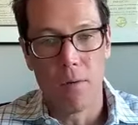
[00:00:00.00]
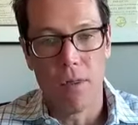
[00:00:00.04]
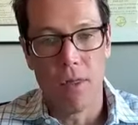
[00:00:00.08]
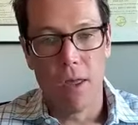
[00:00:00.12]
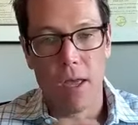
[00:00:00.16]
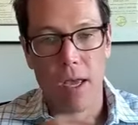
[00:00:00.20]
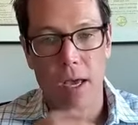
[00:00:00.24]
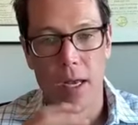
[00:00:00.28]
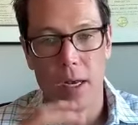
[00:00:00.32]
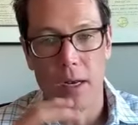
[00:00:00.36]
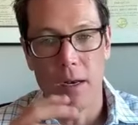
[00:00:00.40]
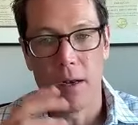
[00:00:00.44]

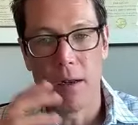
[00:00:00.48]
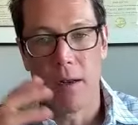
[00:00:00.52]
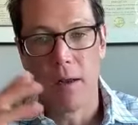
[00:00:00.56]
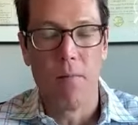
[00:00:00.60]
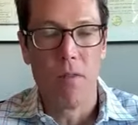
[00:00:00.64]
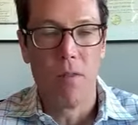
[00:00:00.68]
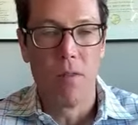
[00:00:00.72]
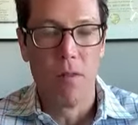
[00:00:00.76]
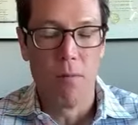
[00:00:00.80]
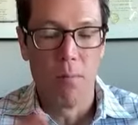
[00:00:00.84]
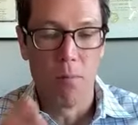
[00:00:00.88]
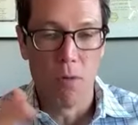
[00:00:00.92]
then
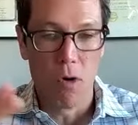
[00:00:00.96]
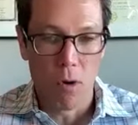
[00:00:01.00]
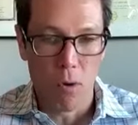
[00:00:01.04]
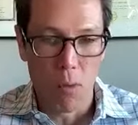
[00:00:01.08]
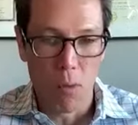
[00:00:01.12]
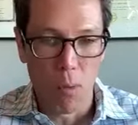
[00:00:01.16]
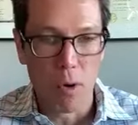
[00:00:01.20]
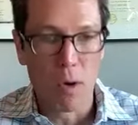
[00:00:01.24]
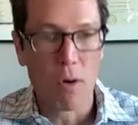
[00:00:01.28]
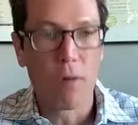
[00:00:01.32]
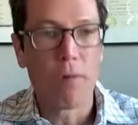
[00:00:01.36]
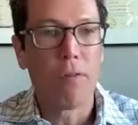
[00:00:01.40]
the more
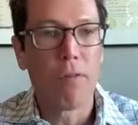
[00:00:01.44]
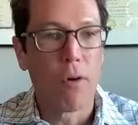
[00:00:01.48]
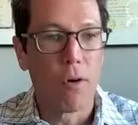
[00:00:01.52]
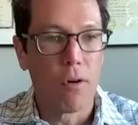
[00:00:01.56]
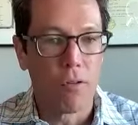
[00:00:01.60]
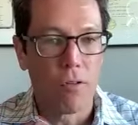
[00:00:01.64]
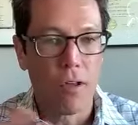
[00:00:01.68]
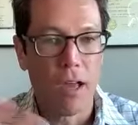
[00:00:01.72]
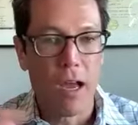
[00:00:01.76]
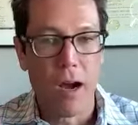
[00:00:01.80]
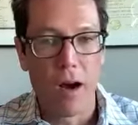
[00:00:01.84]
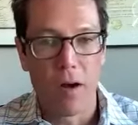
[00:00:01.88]

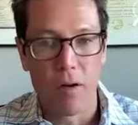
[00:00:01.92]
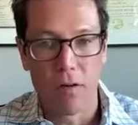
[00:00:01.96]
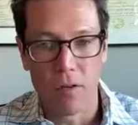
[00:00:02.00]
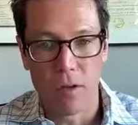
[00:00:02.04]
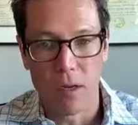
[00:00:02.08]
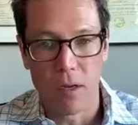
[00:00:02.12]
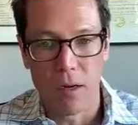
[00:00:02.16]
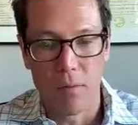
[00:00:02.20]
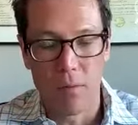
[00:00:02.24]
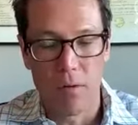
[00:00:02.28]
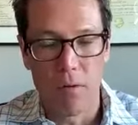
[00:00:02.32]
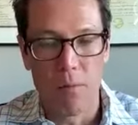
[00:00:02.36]
workforce
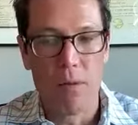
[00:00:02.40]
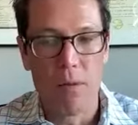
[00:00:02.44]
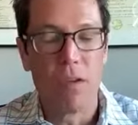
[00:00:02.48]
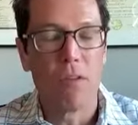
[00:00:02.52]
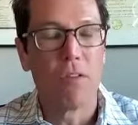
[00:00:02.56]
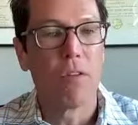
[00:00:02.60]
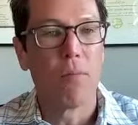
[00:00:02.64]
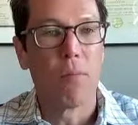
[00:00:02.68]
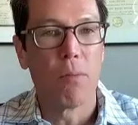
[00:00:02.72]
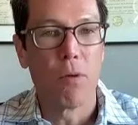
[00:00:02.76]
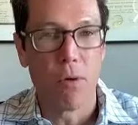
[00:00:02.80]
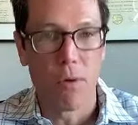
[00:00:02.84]
housing will be
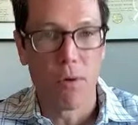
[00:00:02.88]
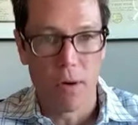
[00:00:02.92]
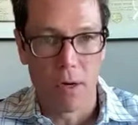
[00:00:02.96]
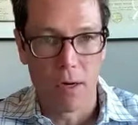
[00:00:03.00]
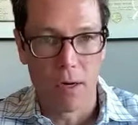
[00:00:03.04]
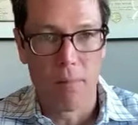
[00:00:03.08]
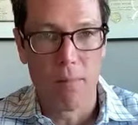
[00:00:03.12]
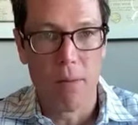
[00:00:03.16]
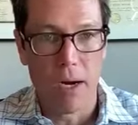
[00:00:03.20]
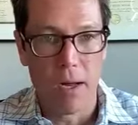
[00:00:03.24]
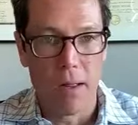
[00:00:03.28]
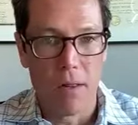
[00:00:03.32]

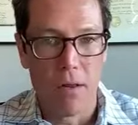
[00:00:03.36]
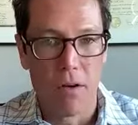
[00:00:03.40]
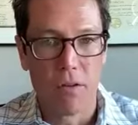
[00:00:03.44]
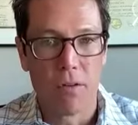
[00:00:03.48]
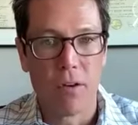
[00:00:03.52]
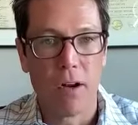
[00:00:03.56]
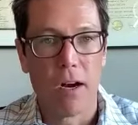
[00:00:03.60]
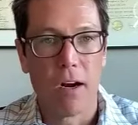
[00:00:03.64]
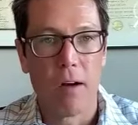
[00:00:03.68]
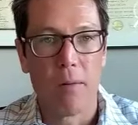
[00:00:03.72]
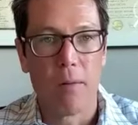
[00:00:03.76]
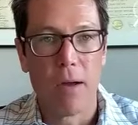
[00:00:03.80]
supported by those
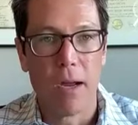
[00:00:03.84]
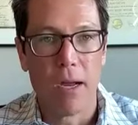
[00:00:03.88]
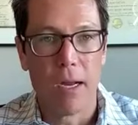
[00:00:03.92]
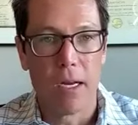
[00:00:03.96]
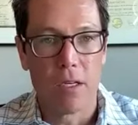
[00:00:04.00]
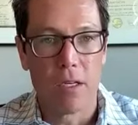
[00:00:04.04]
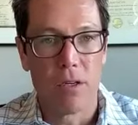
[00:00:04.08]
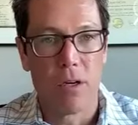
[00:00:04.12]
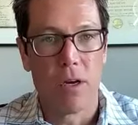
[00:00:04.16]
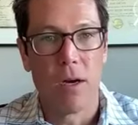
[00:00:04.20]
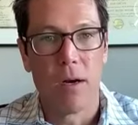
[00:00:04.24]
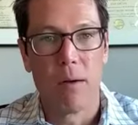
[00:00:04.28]
higher paying
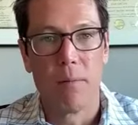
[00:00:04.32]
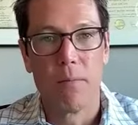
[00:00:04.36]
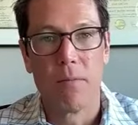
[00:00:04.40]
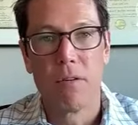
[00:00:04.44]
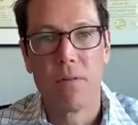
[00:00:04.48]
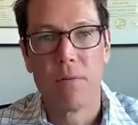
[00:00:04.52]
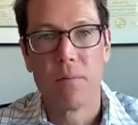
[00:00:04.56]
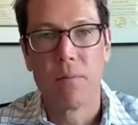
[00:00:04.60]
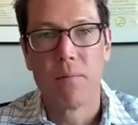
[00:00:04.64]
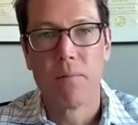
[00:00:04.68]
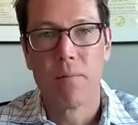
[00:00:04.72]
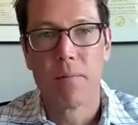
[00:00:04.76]
jobs.
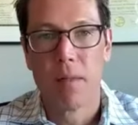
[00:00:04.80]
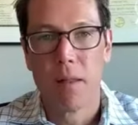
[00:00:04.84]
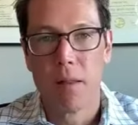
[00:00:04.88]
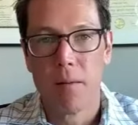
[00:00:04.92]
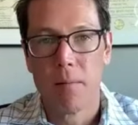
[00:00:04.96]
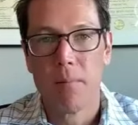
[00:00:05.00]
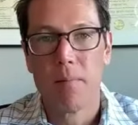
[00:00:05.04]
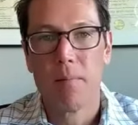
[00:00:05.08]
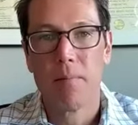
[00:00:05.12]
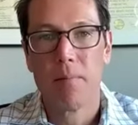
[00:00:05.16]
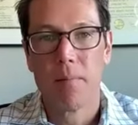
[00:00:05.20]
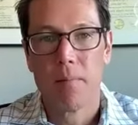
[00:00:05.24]

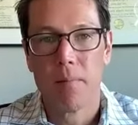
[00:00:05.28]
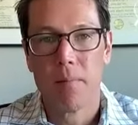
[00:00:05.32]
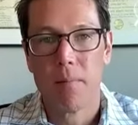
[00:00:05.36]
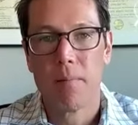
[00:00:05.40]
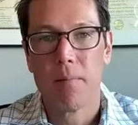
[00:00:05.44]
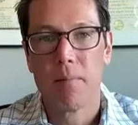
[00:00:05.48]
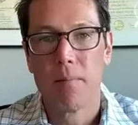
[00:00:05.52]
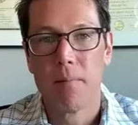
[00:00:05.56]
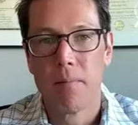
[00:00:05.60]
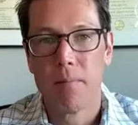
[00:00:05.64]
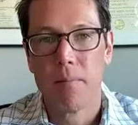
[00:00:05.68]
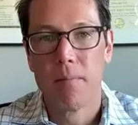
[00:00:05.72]

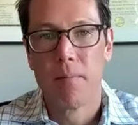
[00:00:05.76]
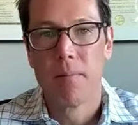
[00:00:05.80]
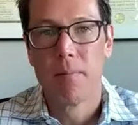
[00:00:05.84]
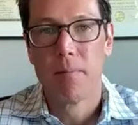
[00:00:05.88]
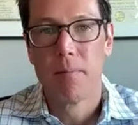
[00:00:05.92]
Well,